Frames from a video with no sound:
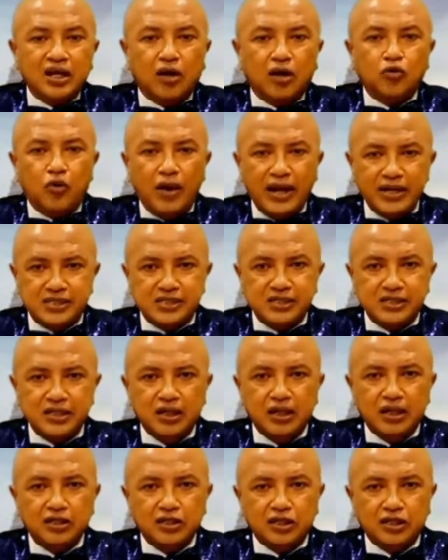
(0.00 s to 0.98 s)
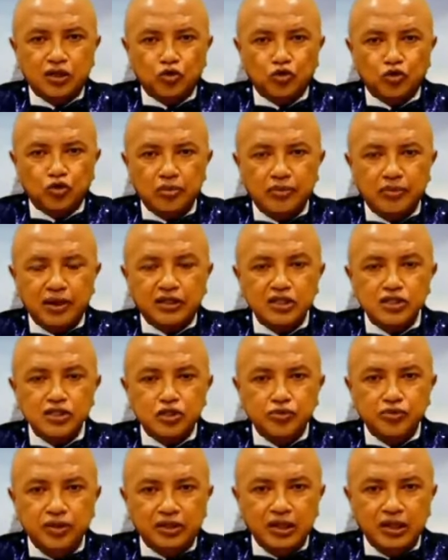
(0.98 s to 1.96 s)
for them a prophet.
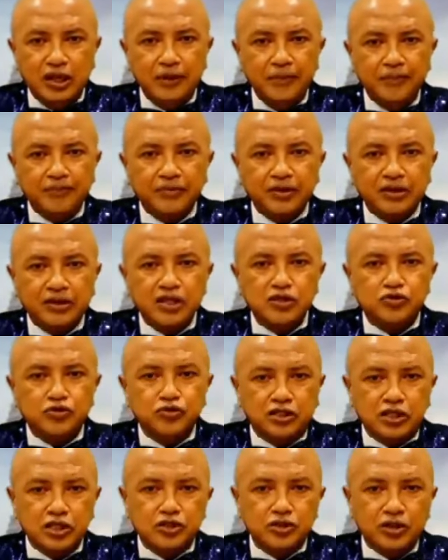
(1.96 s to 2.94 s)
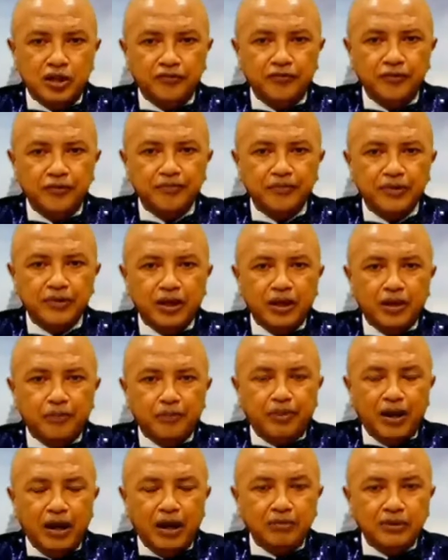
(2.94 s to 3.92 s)
Verse 18 and 19. I will rise up for
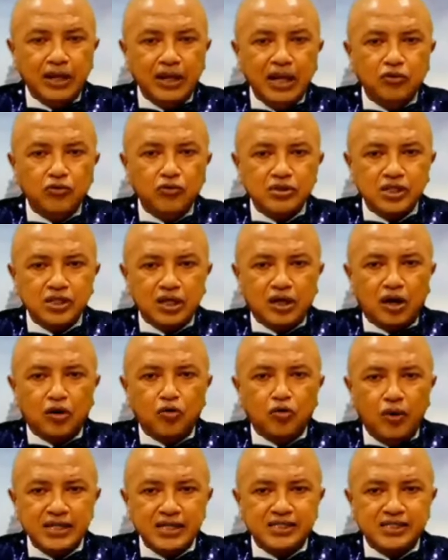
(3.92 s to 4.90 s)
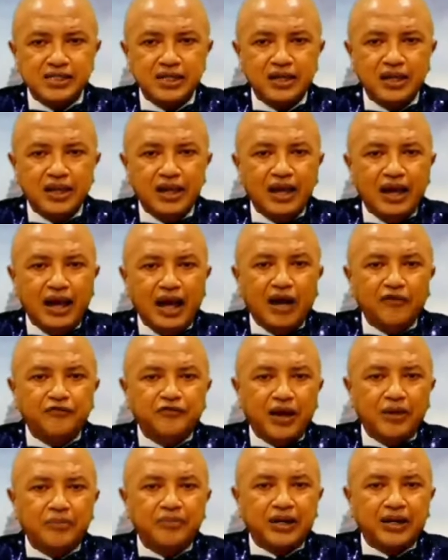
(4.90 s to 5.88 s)
them a prophet like you from
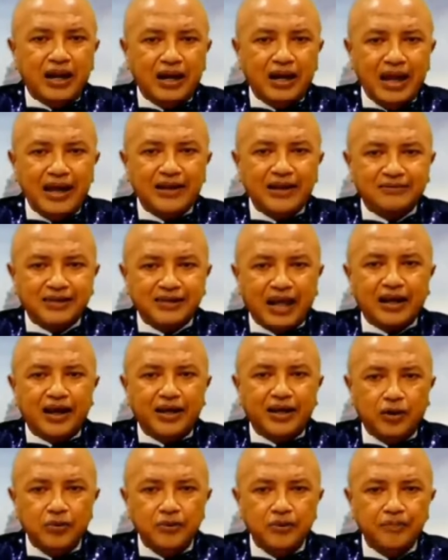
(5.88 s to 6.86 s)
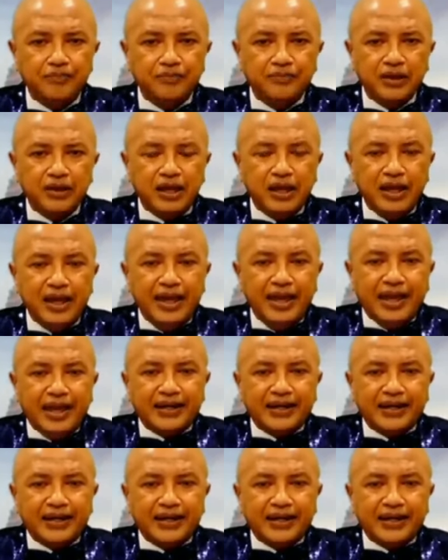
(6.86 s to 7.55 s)
among their fellow Israelites,